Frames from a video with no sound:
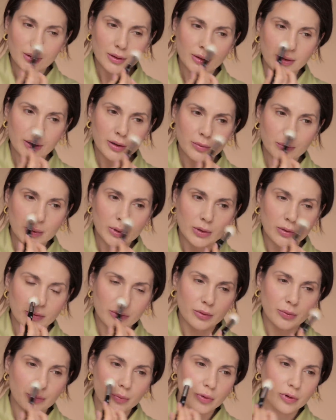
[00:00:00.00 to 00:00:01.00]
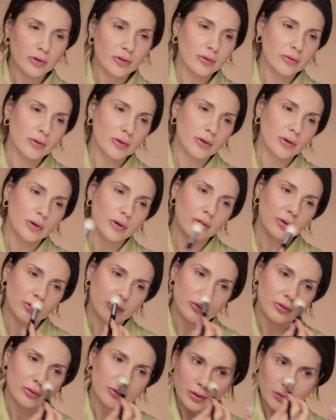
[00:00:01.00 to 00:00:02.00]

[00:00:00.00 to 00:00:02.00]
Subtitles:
A little bit on the bridge of the nose.